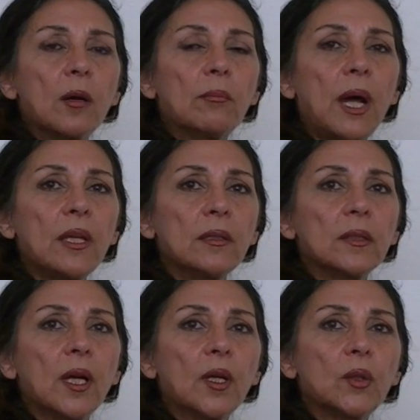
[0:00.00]
My
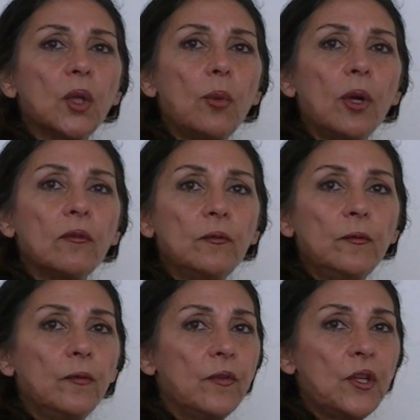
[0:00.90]
global
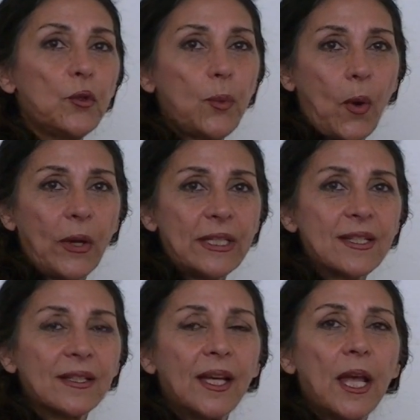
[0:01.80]

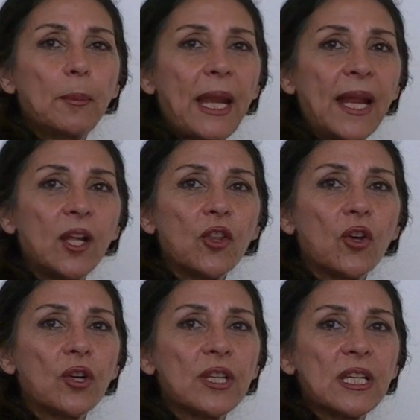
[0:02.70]
viewpoint. Planet
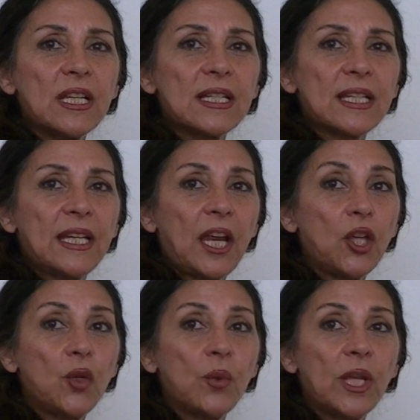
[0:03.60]
Earth is in a
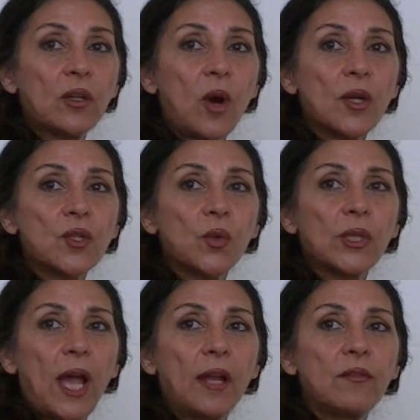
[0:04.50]
unique
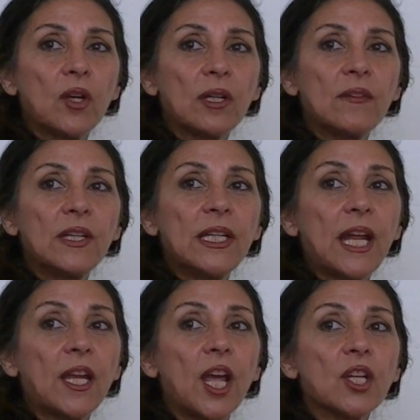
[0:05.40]
crossroad and we are living in
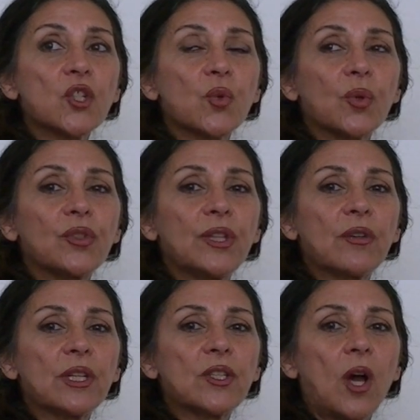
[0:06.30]
an
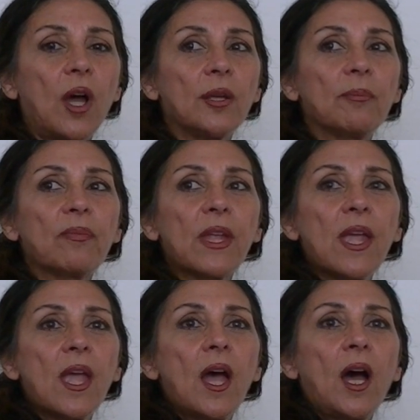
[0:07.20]
extraordinary time.
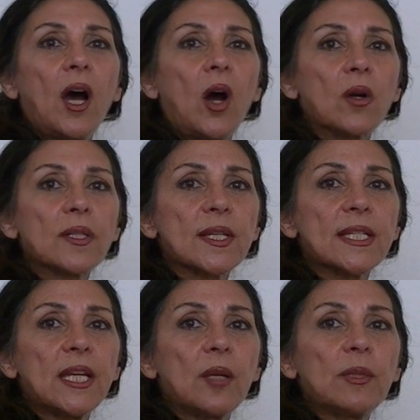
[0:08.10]
Our
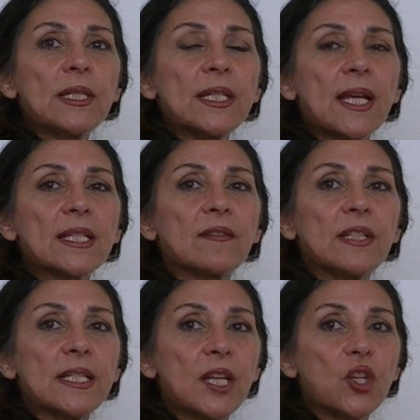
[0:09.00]
sustainability and
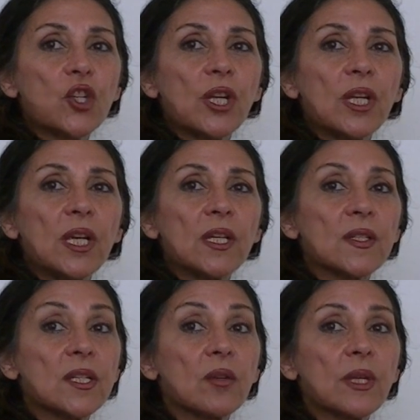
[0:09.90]
civilization is
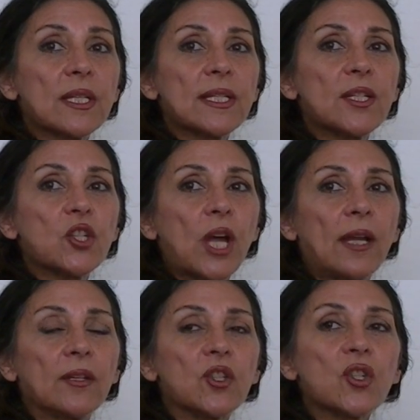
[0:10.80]
seriously
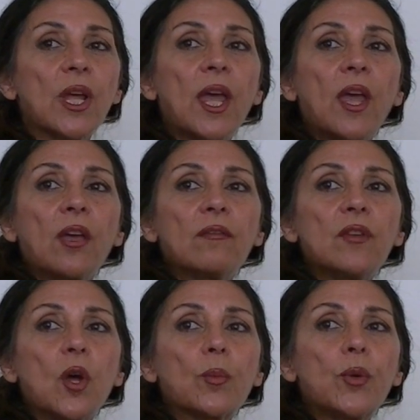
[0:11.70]
challenged.
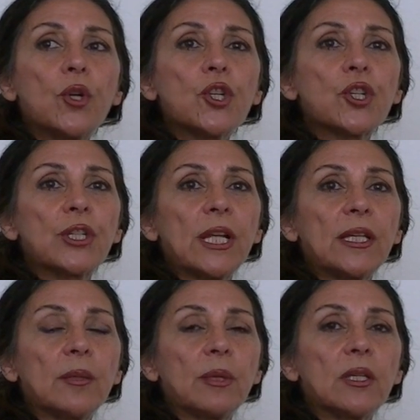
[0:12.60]
We are pushed to the
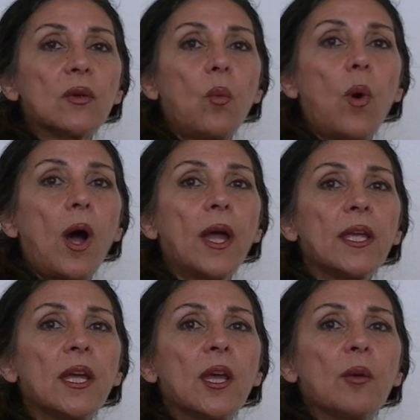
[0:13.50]
limit.
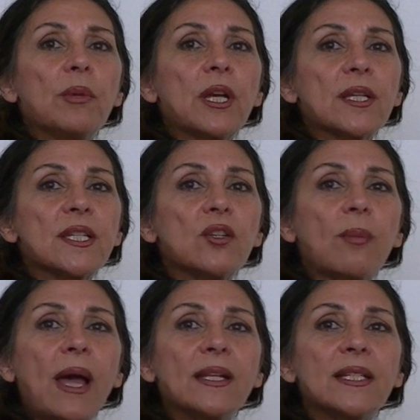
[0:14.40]
Why? Because
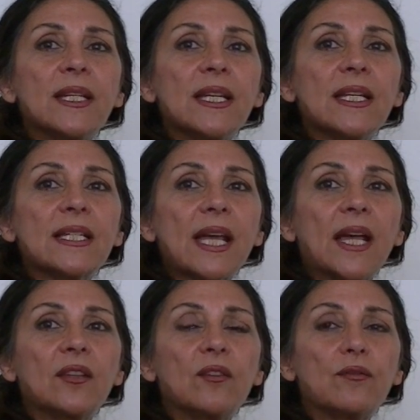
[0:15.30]
humanity is
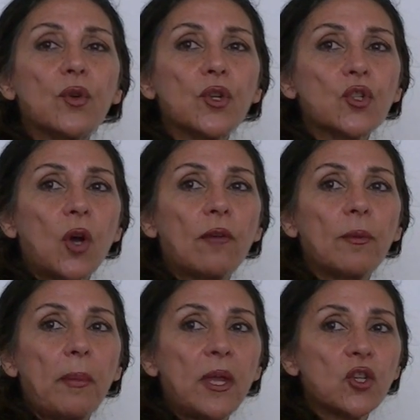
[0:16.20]
at the verge of
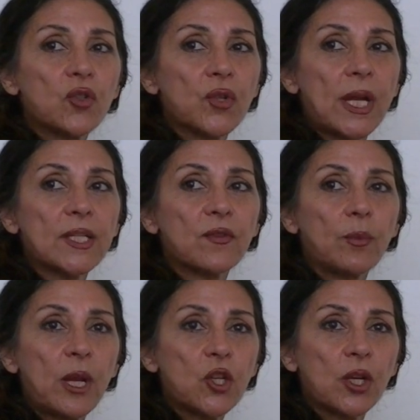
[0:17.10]
a major
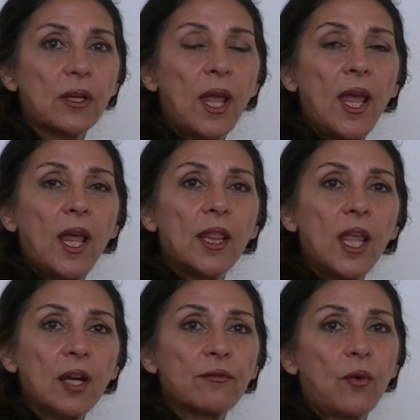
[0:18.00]
transformation.
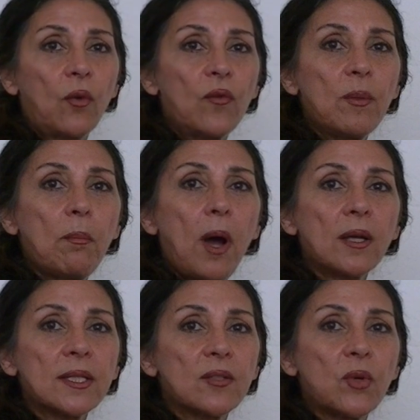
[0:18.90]
Therefore,
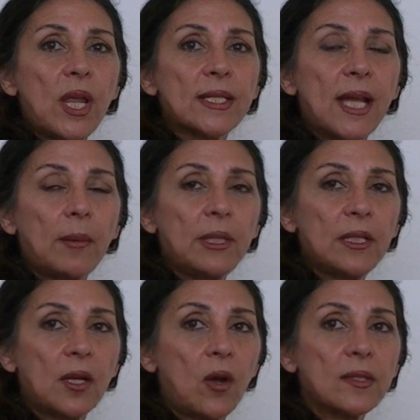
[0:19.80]
must re-examine
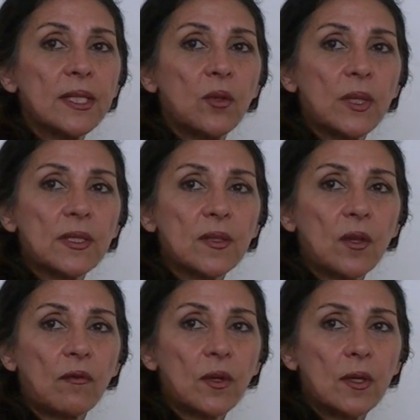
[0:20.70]
the consequences
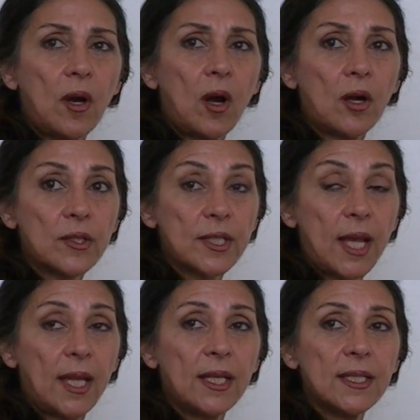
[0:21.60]
of our
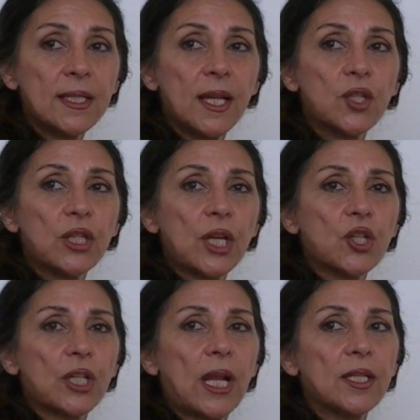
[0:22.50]
science,
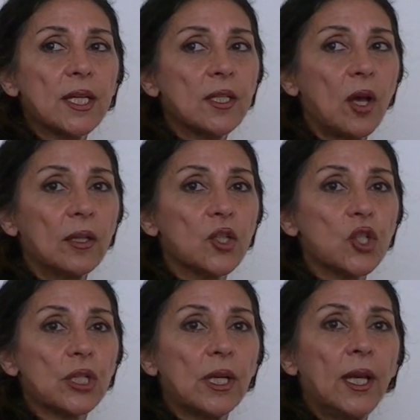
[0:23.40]
education, and
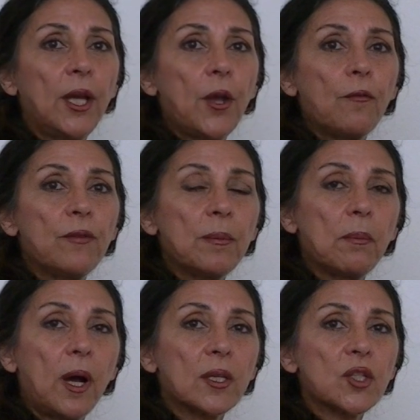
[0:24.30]
technology. We
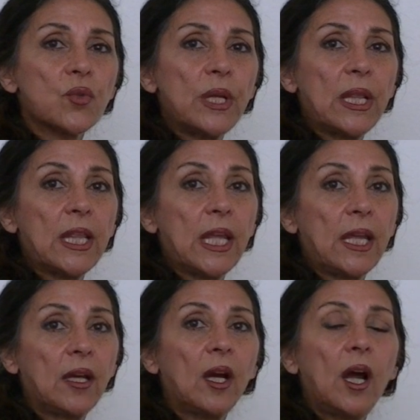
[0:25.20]
must
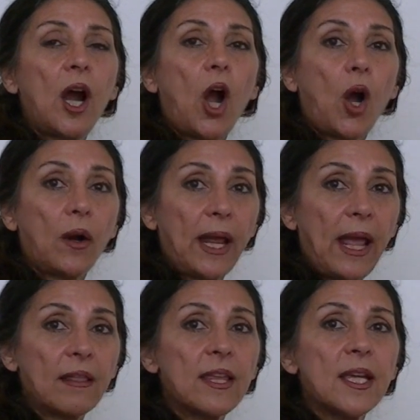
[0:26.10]
rethink our
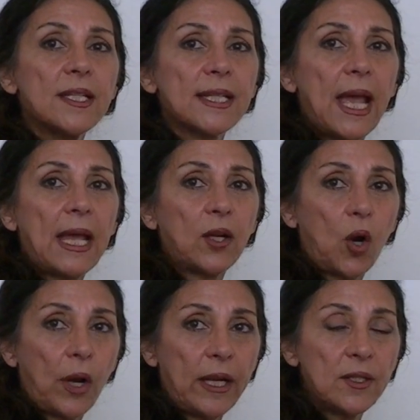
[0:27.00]
ethics and
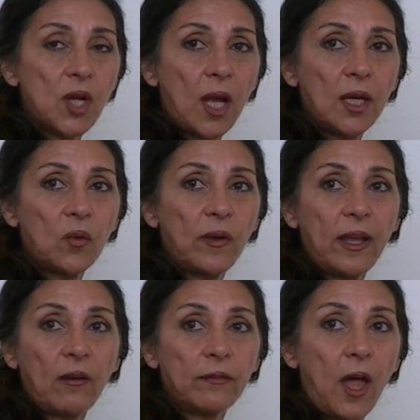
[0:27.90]
our entire
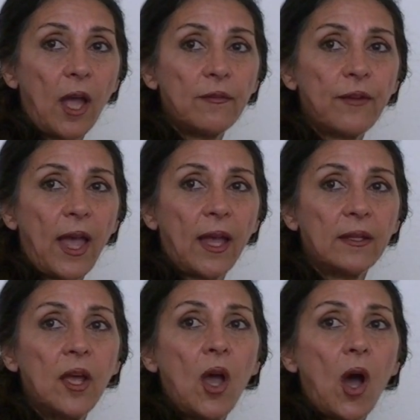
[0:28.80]
way of life
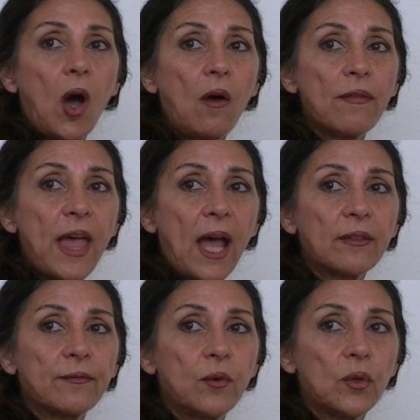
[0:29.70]
and of that
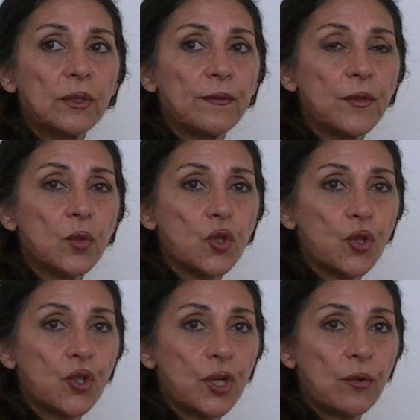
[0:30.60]
for the
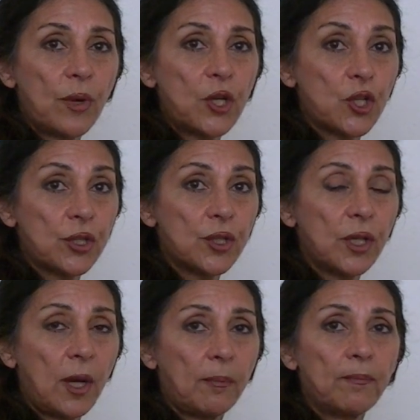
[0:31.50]
future generation to
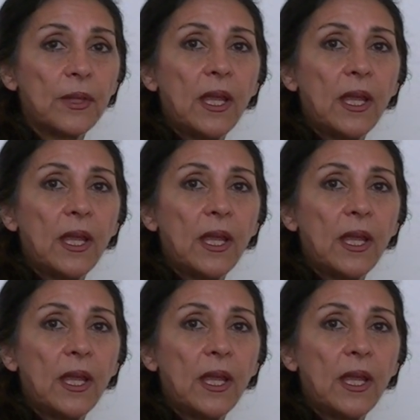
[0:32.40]
come.